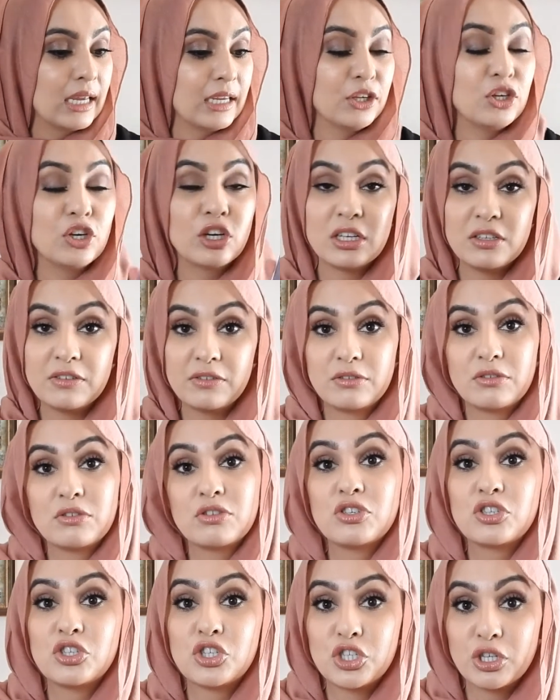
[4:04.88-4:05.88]
you can
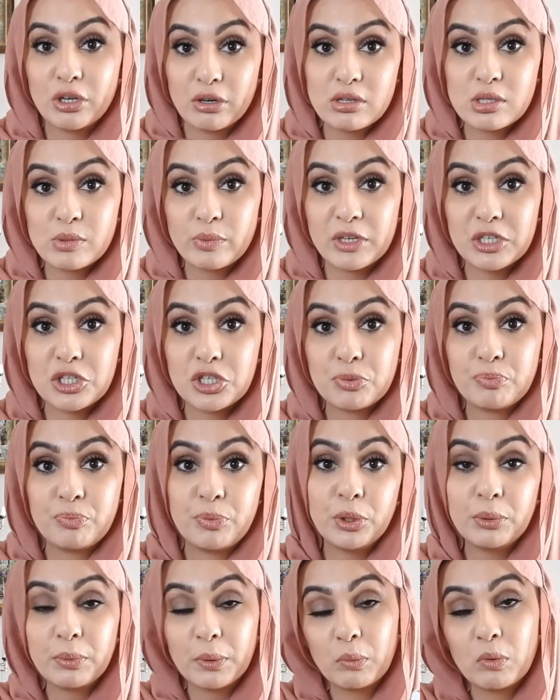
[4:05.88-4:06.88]
choose which
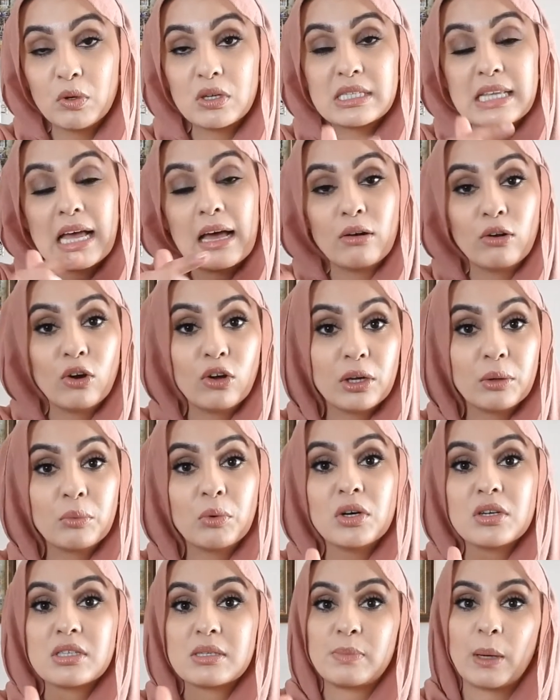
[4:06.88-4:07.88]
boob it was, how long it
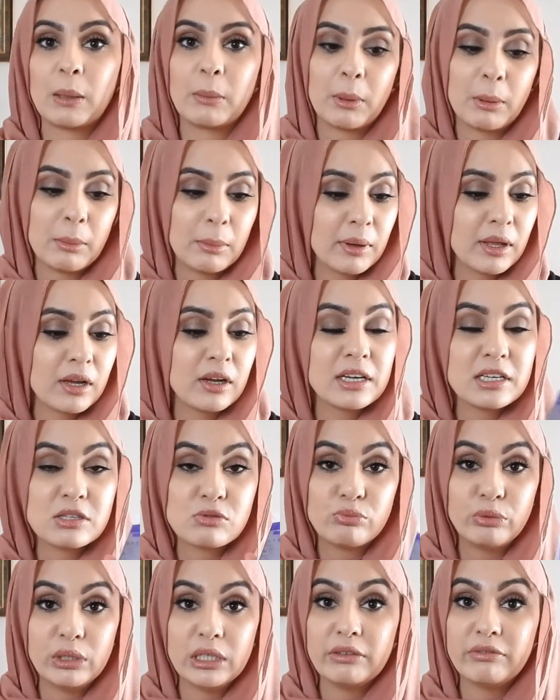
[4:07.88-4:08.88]
was, blah blah blah.
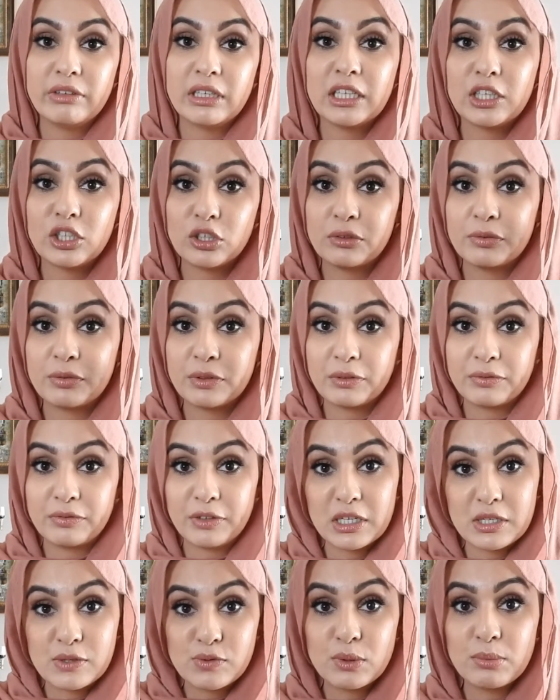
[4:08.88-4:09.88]
It's really good for the
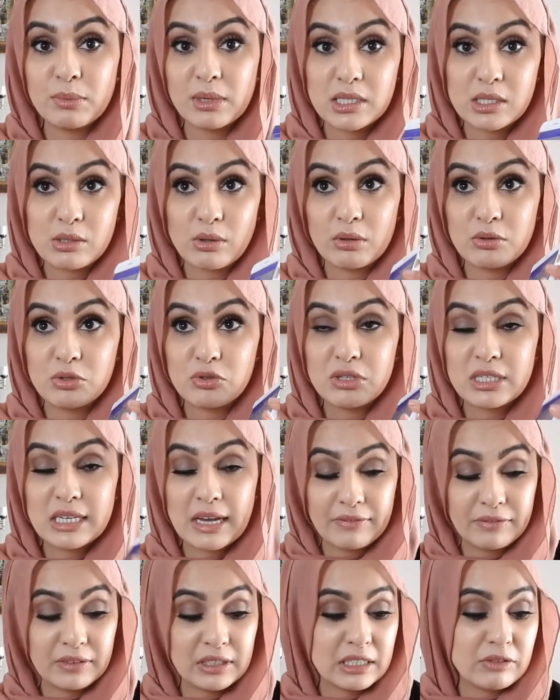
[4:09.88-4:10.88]
first few months, so I
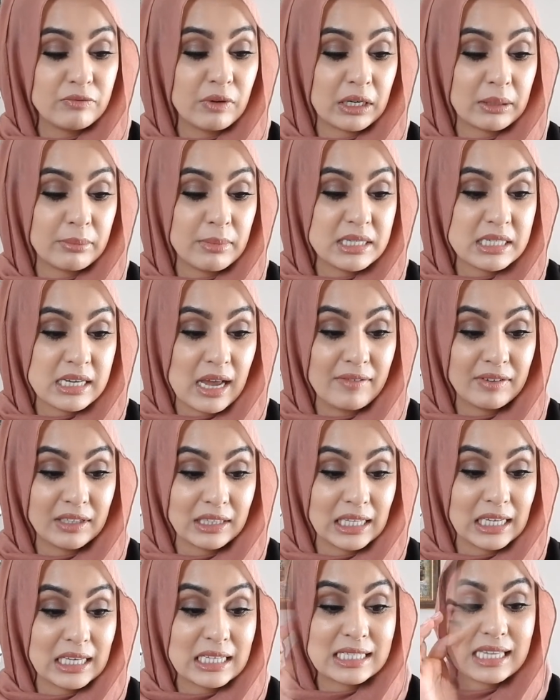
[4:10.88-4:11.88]
definitely recommend
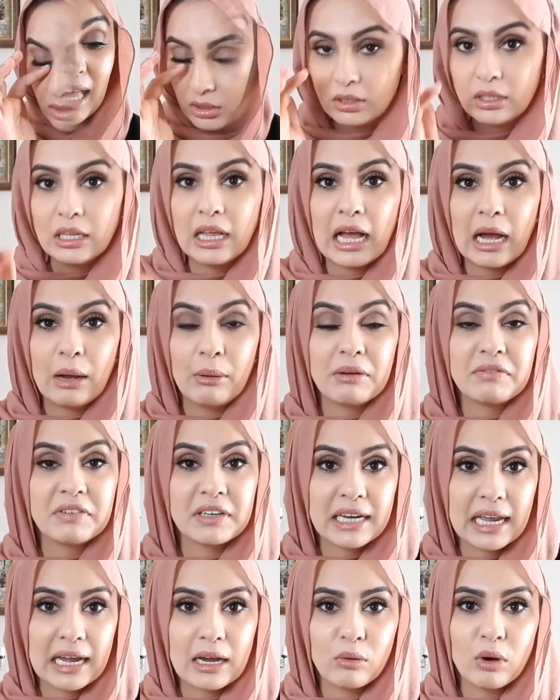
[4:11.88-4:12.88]
having this. However,
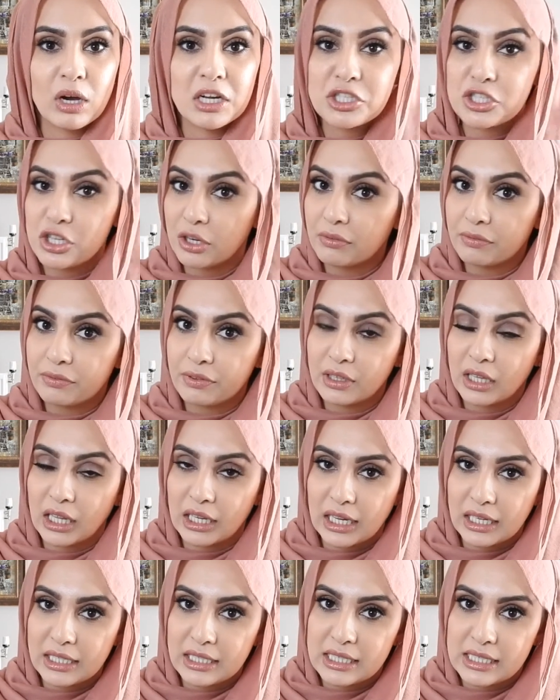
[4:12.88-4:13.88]
now I don't feel
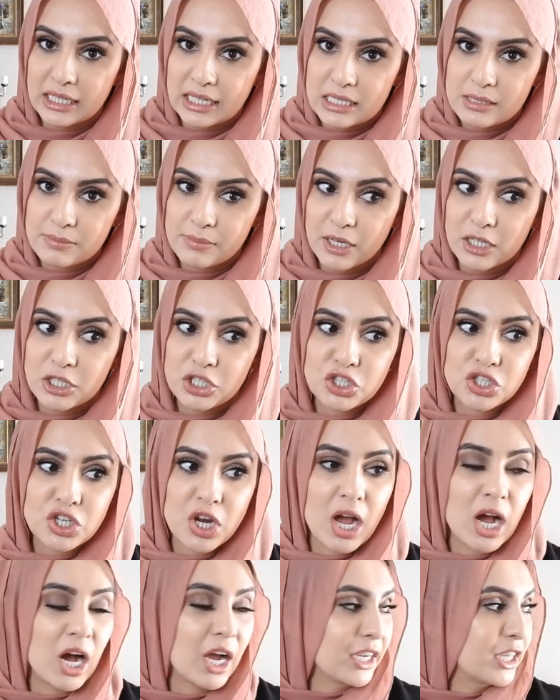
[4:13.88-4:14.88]
like I need it as much.
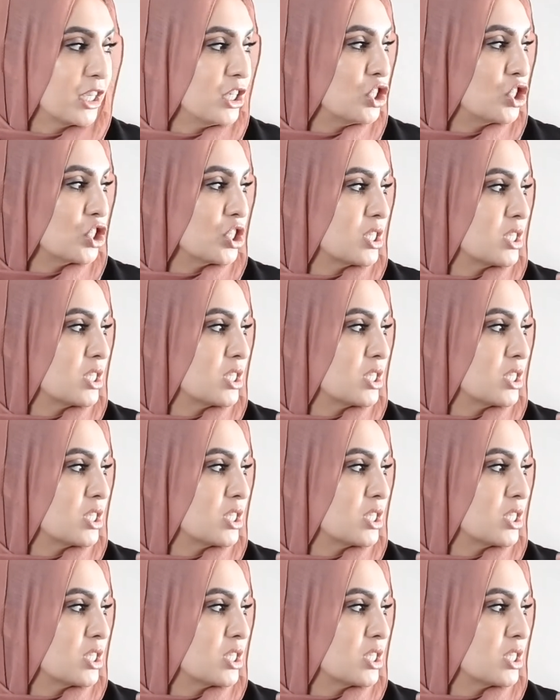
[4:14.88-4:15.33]
I can